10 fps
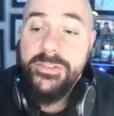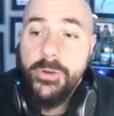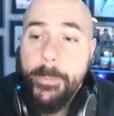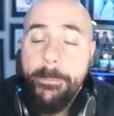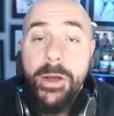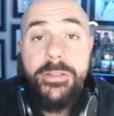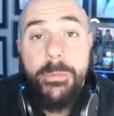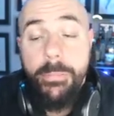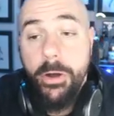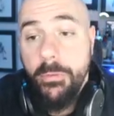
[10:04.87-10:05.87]
going to punt the
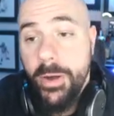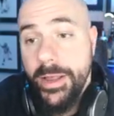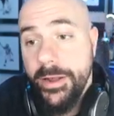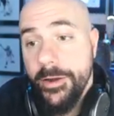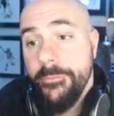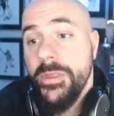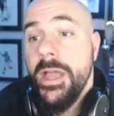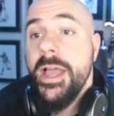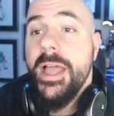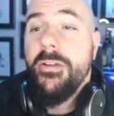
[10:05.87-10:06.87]
ball right here.
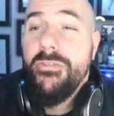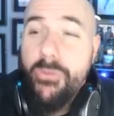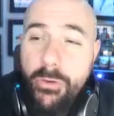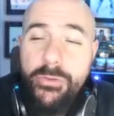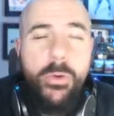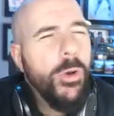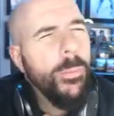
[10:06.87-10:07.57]
Fourth quarter.